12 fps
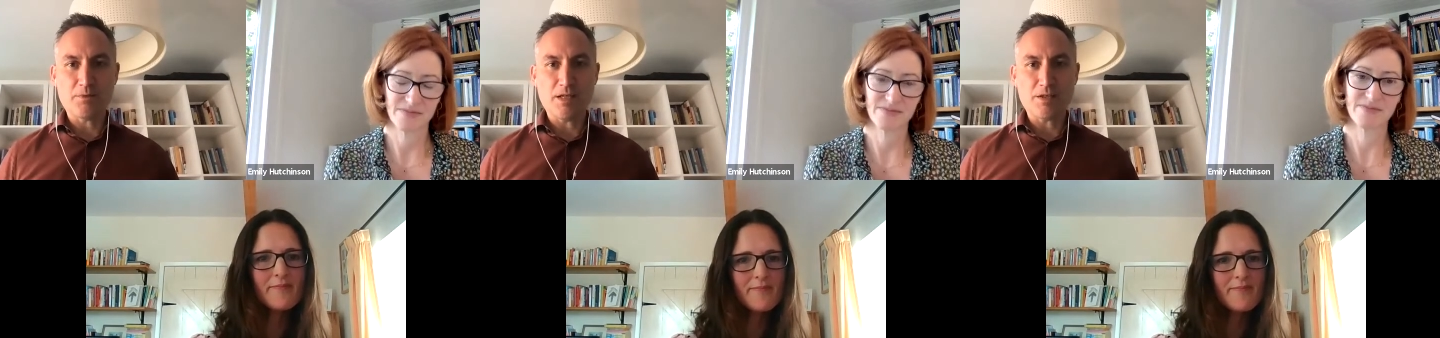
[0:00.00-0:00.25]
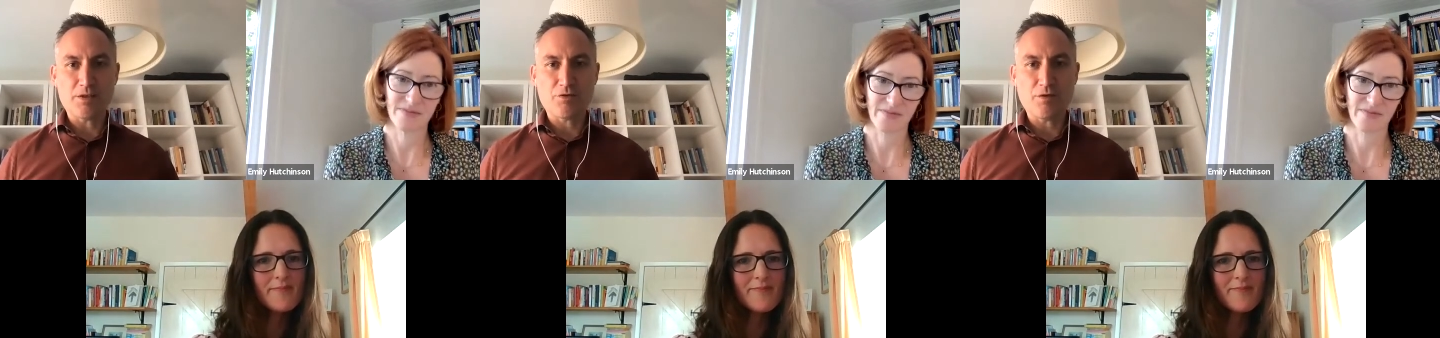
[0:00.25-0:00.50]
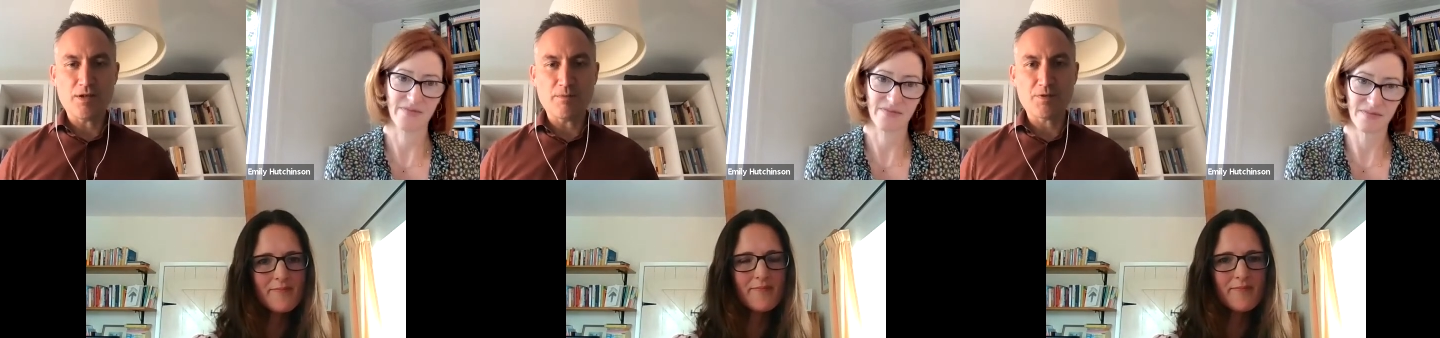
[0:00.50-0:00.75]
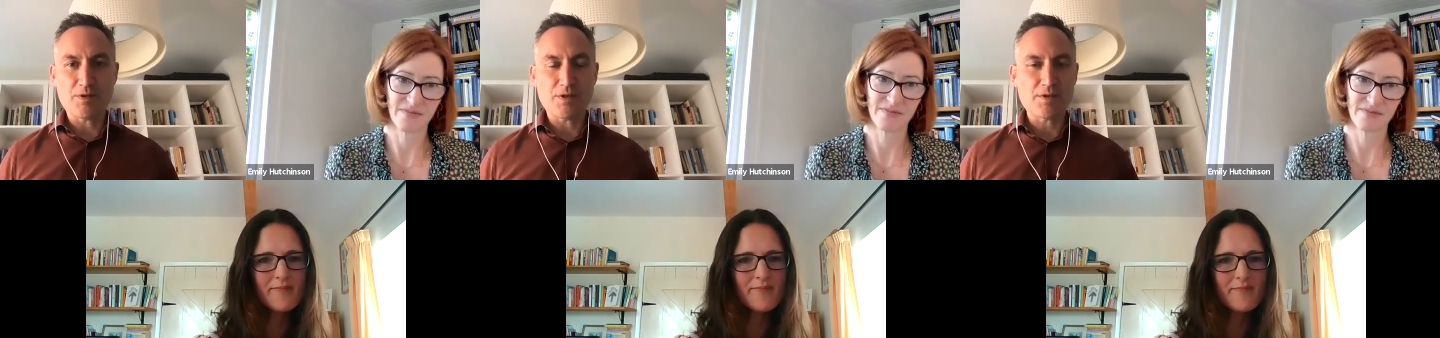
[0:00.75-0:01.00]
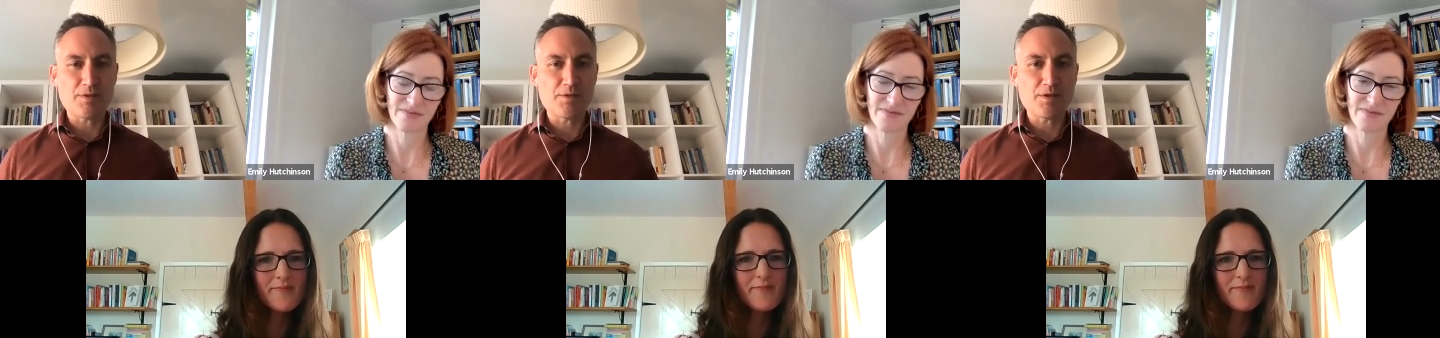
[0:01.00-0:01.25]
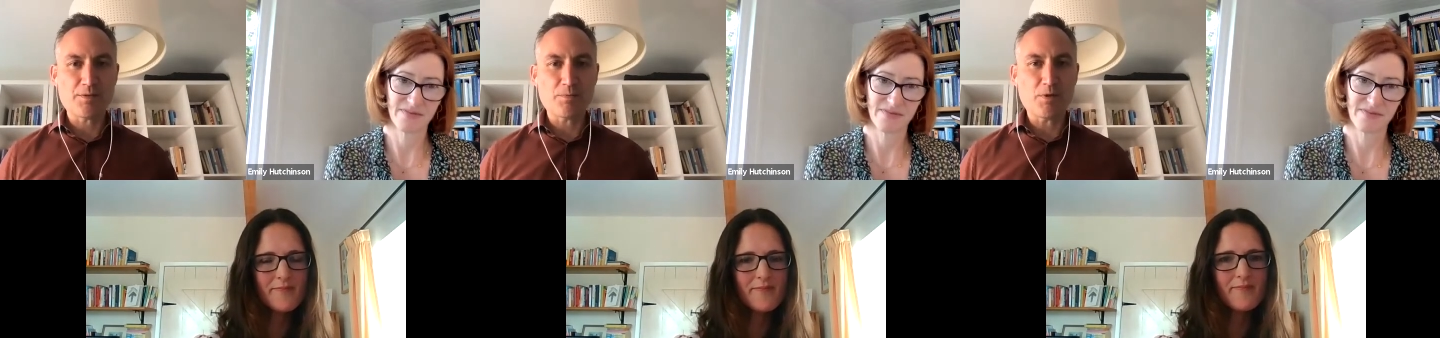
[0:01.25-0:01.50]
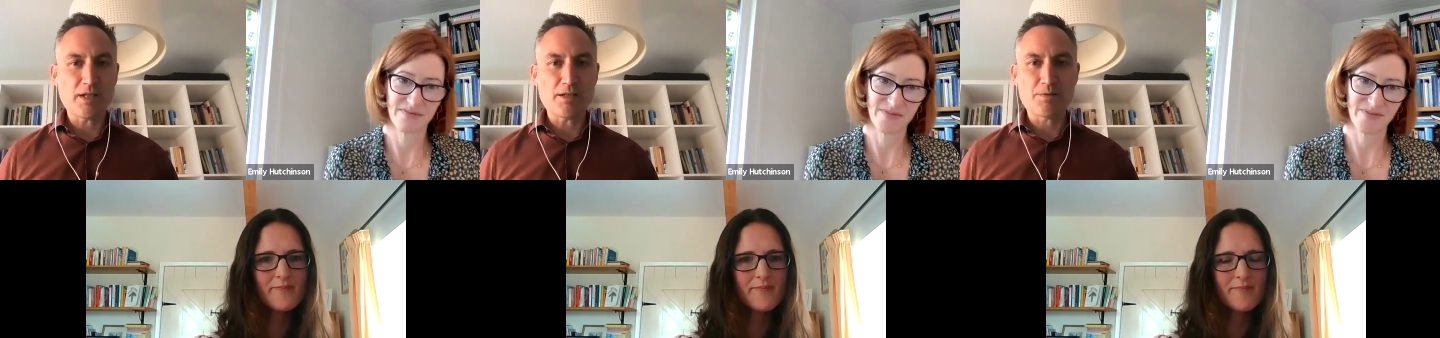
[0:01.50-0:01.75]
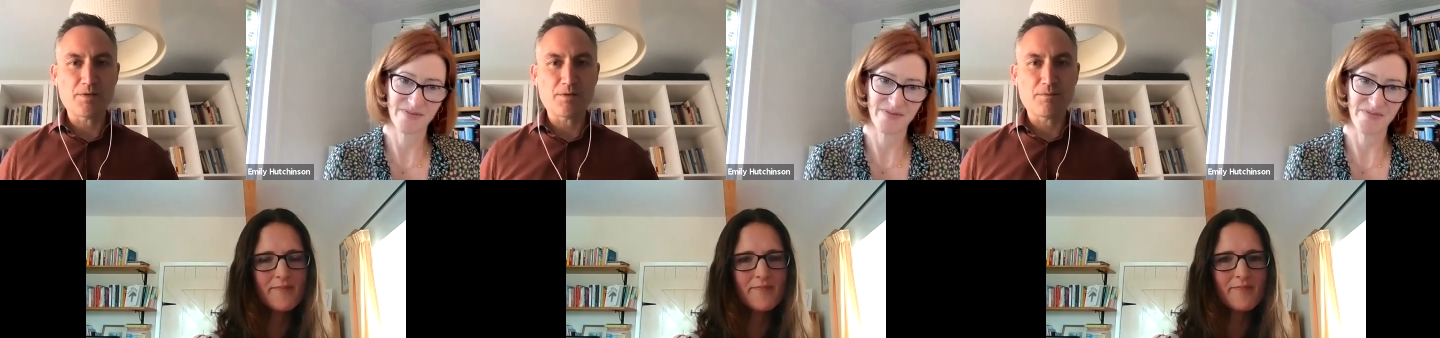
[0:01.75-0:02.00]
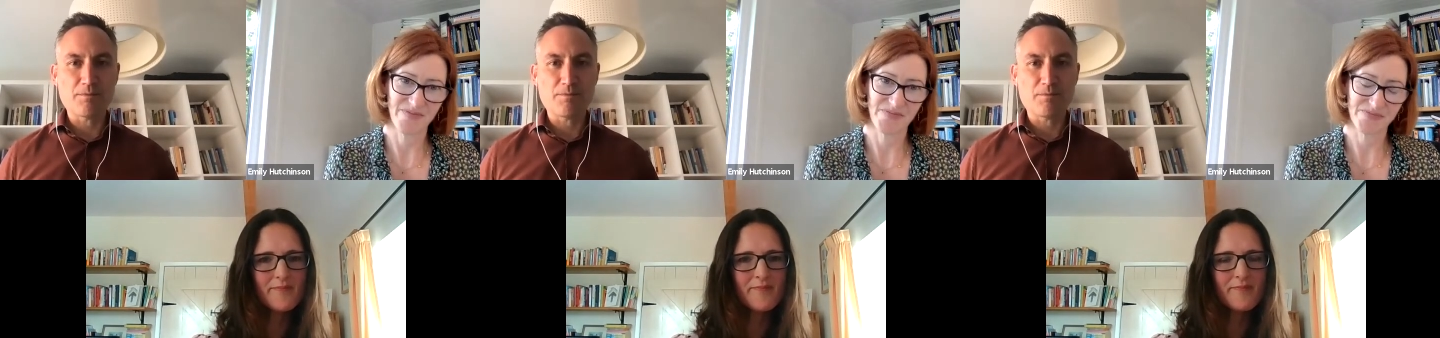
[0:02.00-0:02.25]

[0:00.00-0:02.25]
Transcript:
Speaker 1: their strengths. just just what else